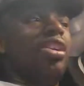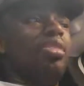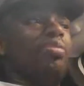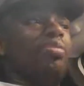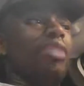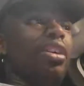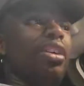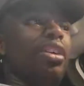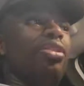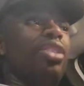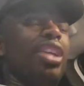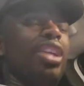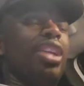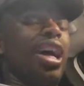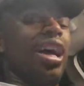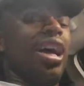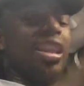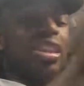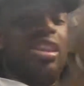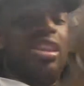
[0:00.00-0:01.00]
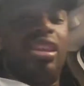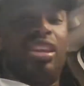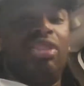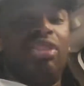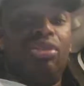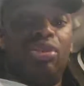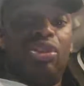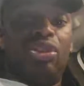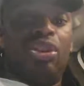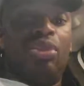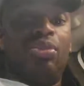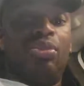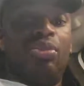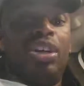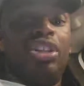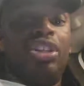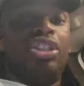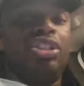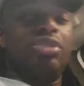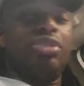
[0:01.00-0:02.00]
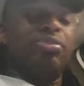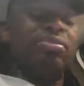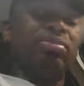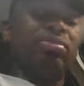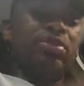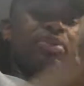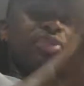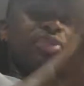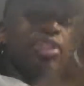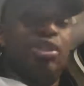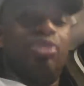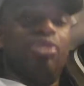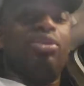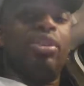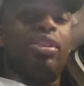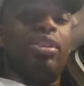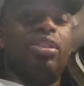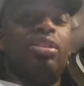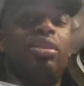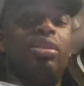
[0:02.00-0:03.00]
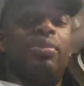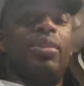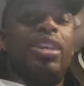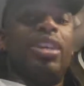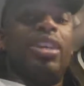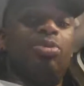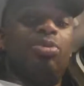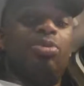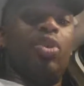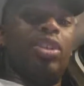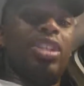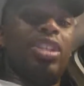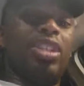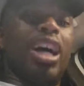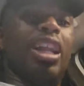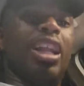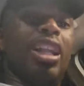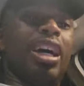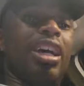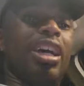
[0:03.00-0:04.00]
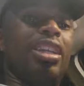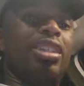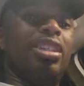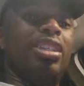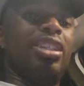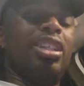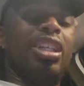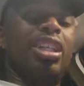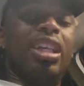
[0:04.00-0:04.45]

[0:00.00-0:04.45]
But other than that, I thank you so much for tuning into the Best Sports Highlights.